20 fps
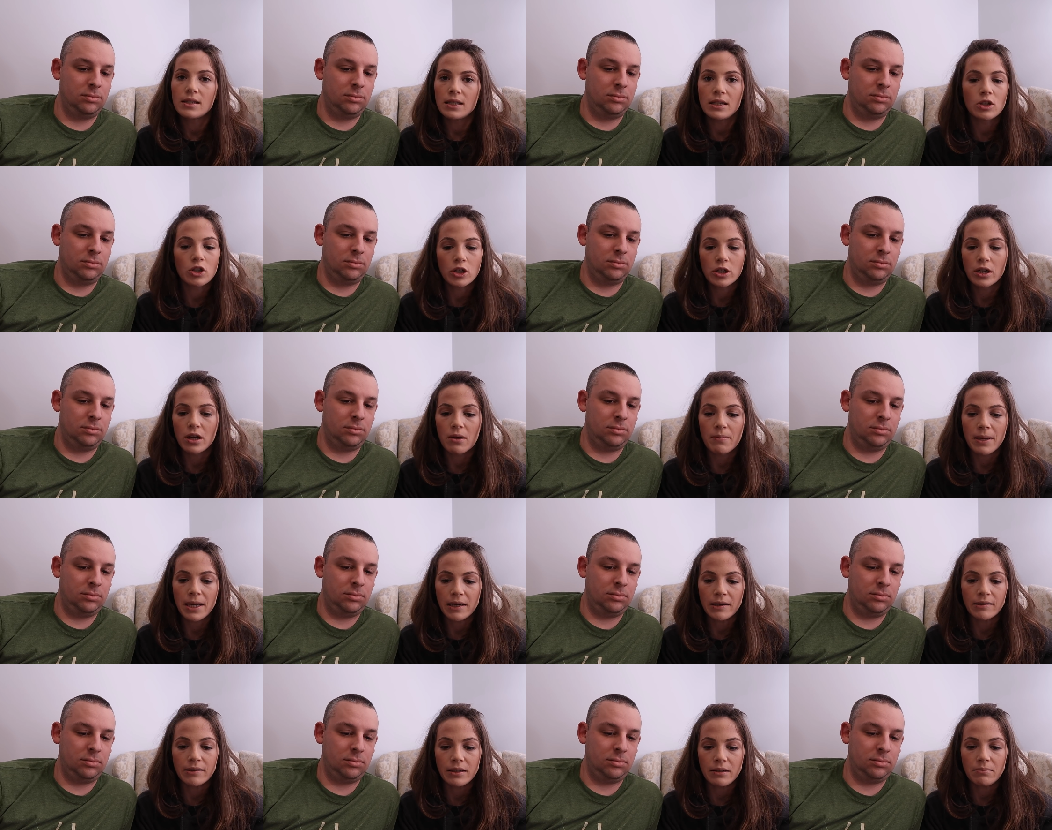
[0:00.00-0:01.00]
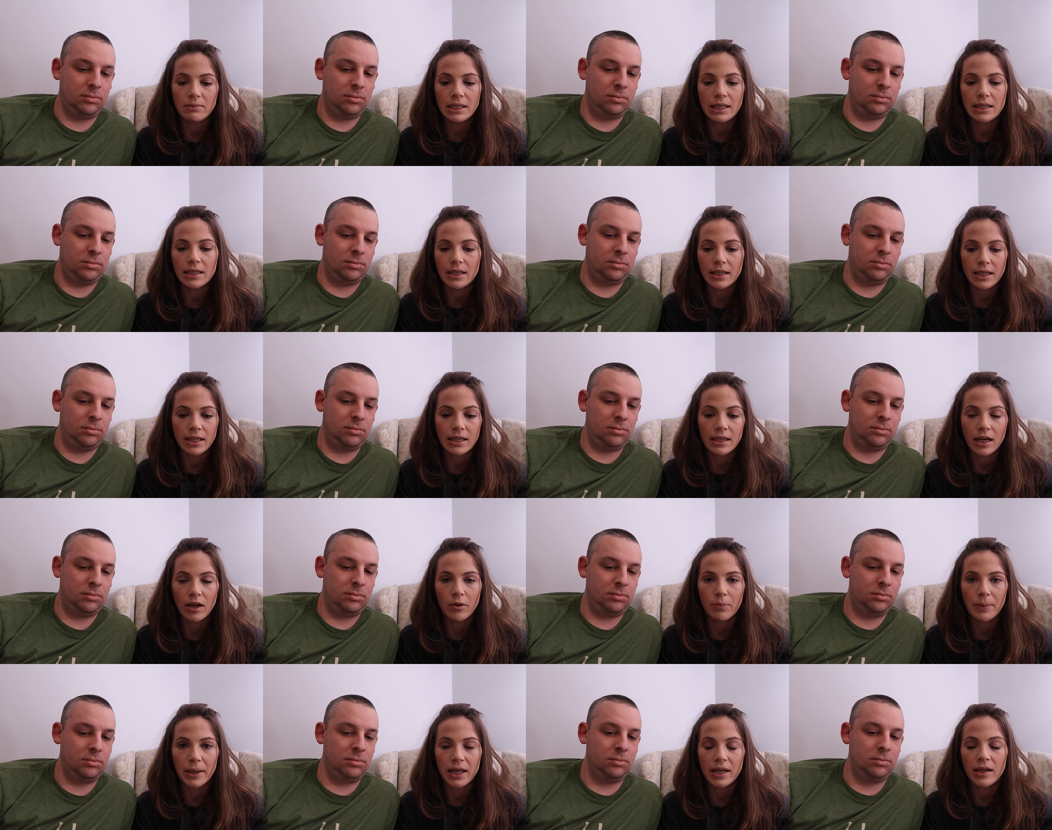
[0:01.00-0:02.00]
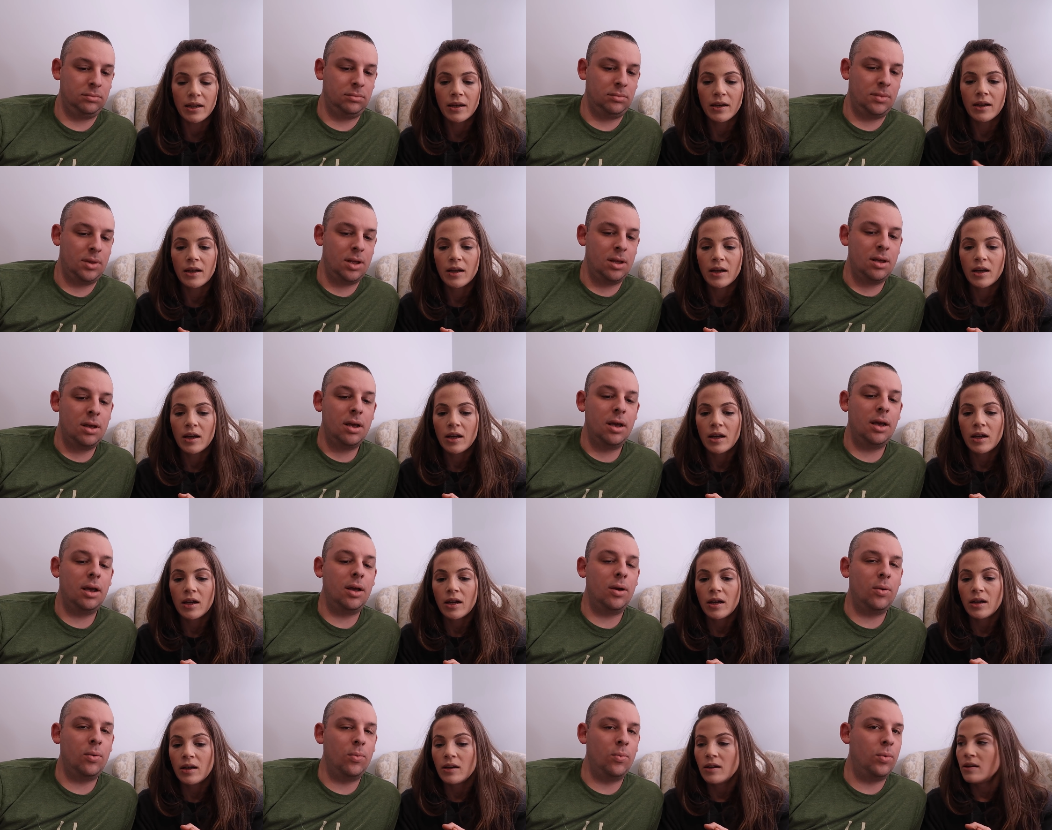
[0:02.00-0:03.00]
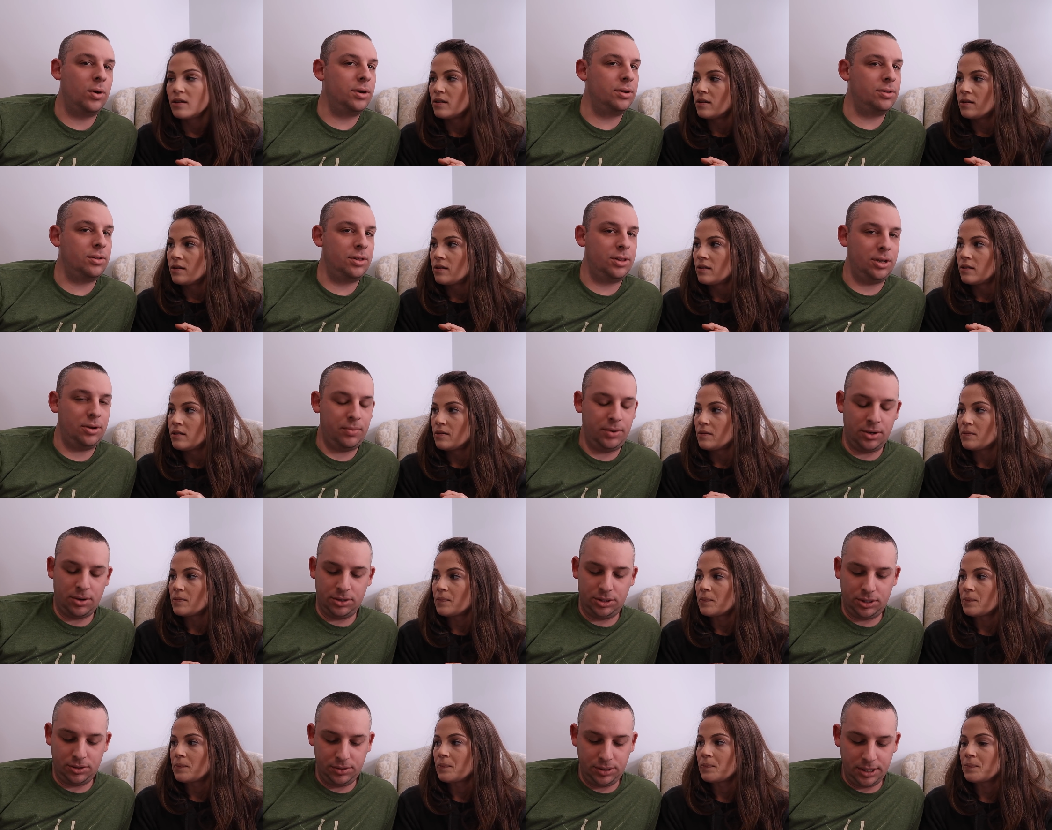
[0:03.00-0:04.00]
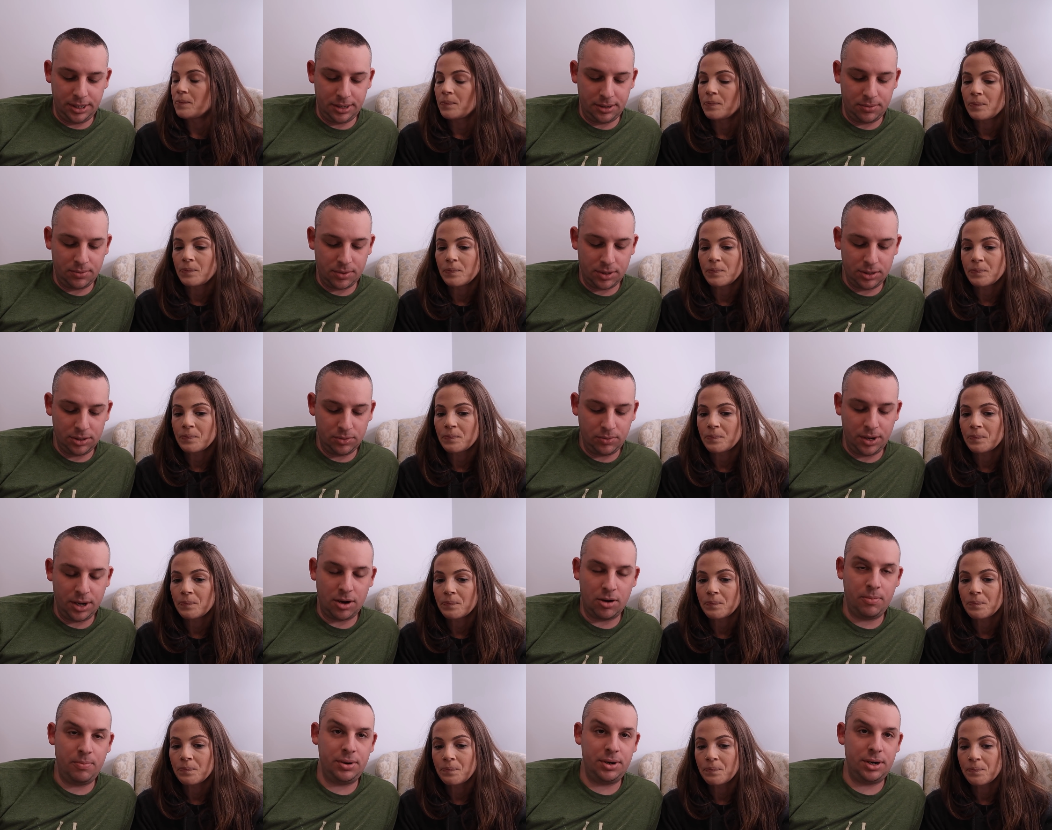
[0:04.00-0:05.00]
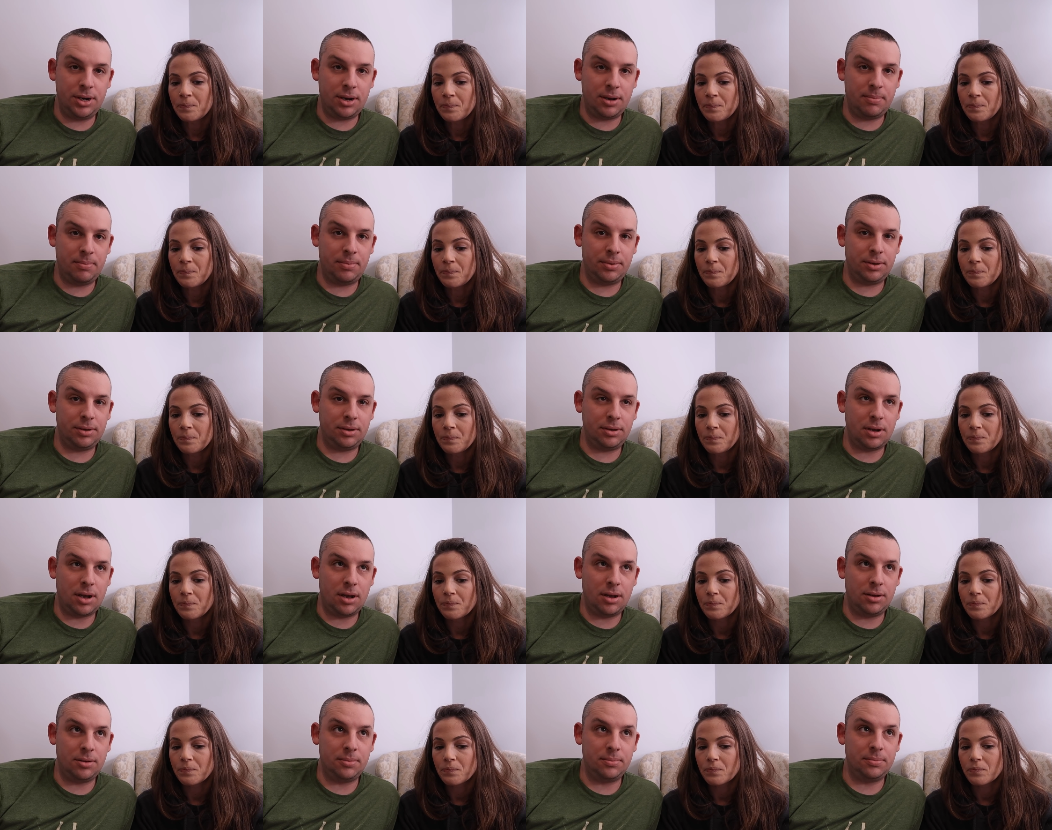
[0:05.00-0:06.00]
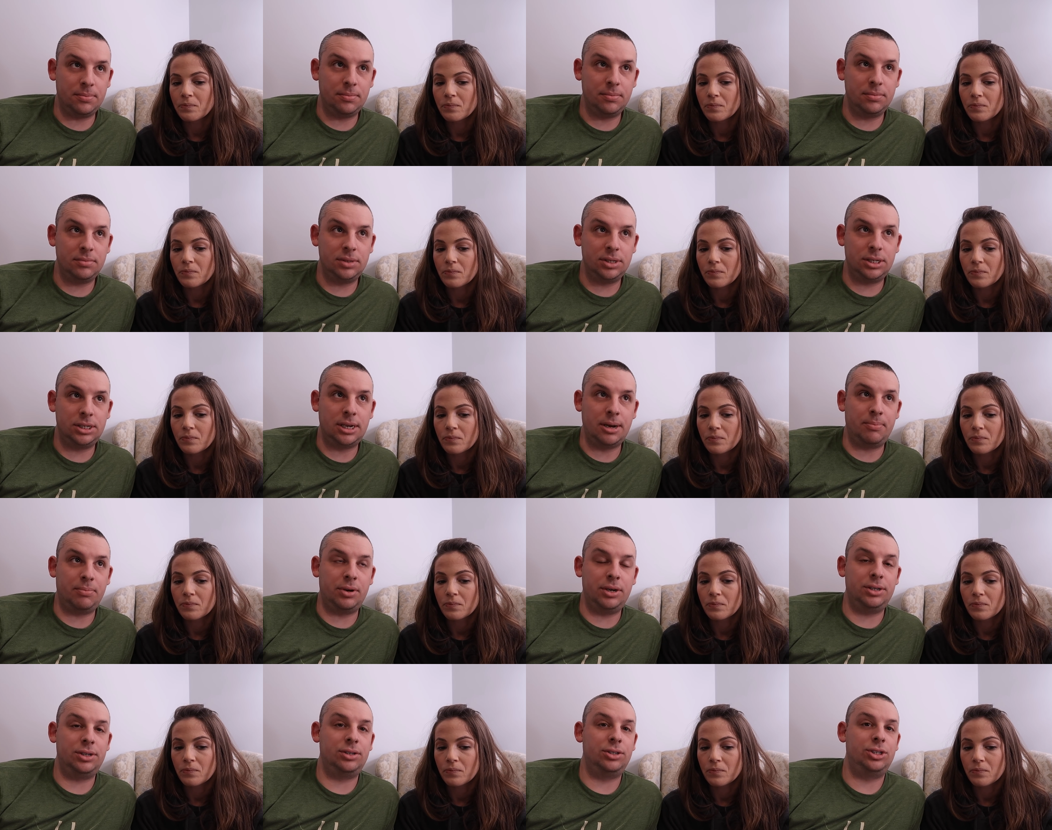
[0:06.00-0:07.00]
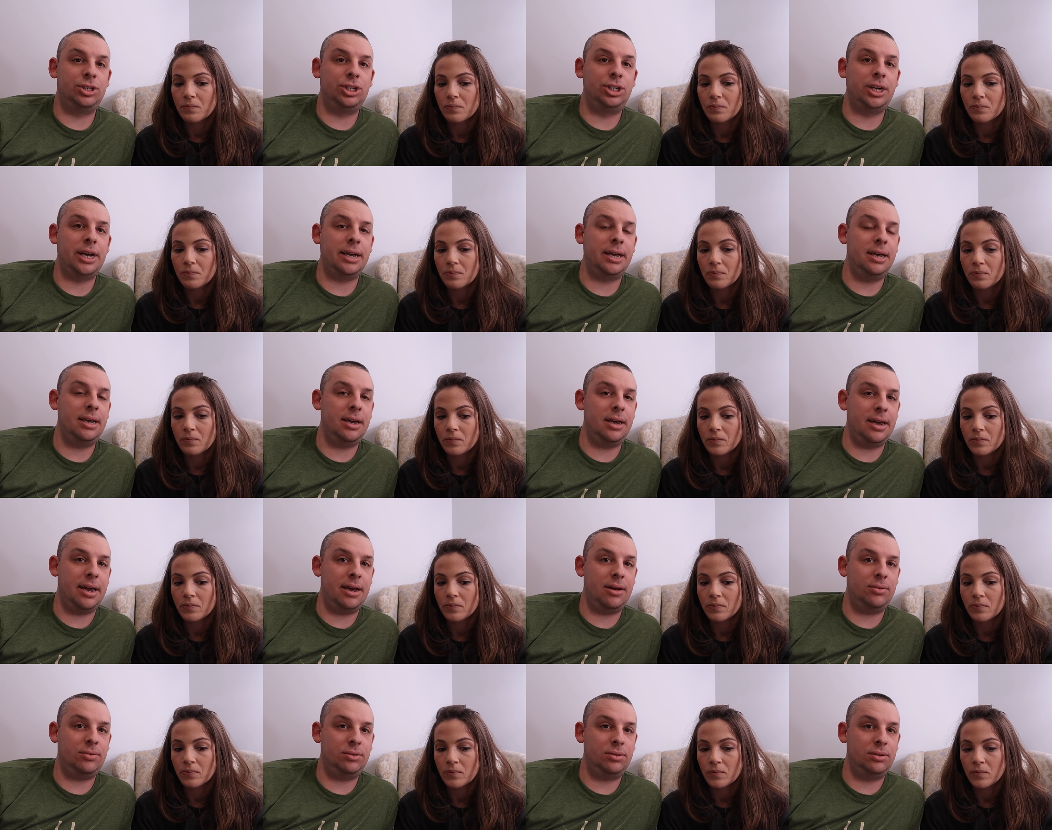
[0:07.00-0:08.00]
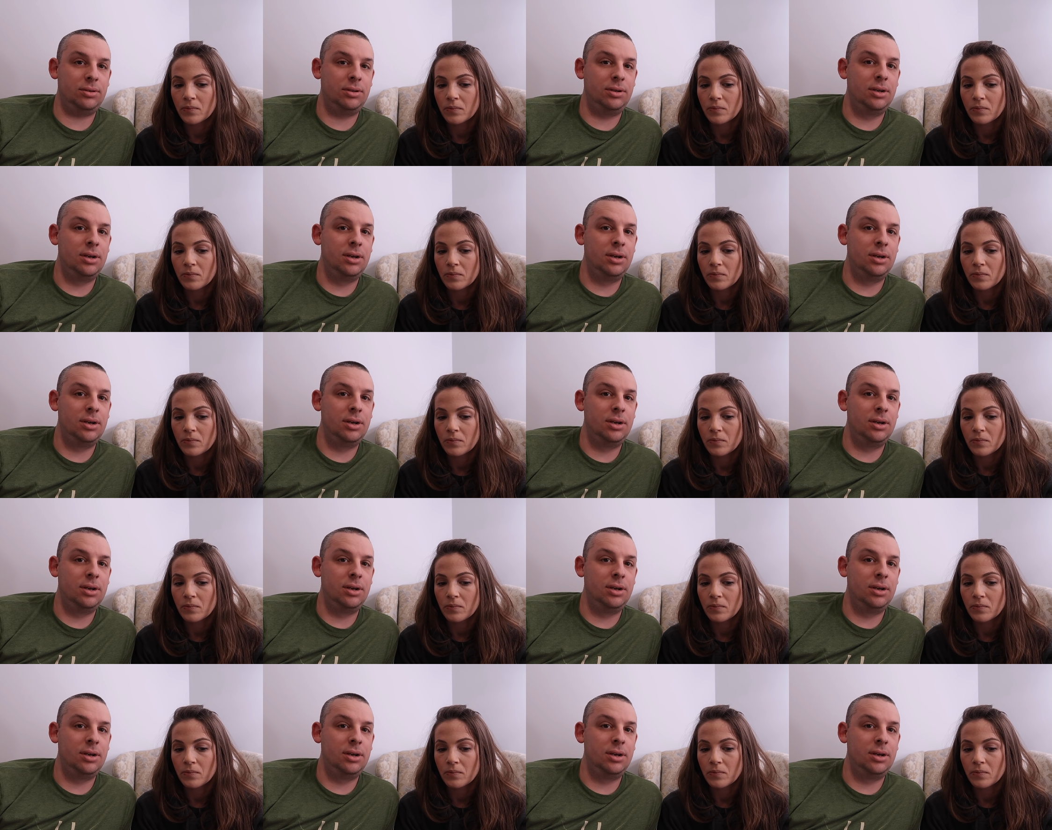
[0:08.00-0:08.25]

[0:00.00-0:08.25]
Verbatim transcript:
Speaker 1: the teacher coming out in me. I can't help it.
Speaker 2: One other thing we also did was we opened up um, separate checking account